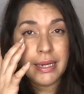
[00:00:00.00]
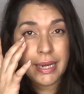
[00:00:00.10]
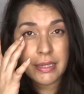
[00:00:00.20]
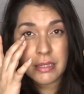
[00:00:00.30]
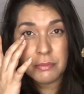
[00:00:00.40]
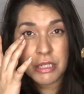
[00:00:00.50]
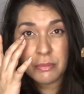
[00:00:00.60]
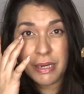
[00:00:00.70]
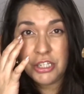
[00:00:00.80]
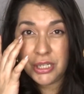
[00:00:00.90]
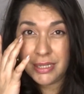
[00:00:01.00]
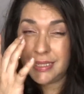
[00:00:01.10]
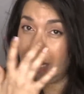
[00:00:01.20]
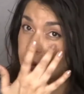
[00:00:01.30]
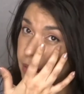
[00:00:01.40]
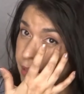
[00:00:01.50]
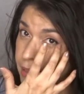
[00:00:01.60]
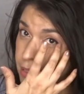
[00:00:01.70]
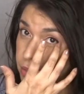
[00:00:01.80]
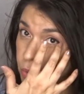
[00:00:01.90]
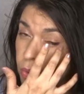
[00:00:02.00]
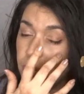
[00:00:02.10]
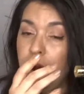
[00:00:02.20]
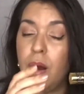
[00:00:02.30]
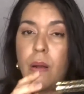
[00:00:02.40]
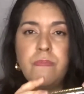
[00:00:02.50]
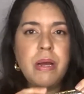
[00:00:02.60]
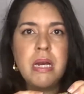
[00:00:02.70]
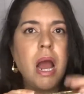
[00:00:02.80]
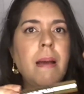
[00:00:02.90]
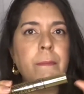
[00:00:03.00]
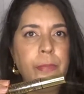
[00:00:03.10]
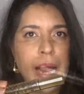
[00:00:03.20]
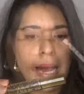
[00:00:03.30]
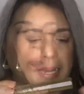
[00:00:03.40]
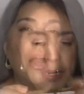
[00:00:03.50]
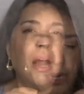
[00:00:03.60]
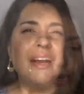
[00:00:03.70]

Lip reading: get some smudging down in this corner, but not bad.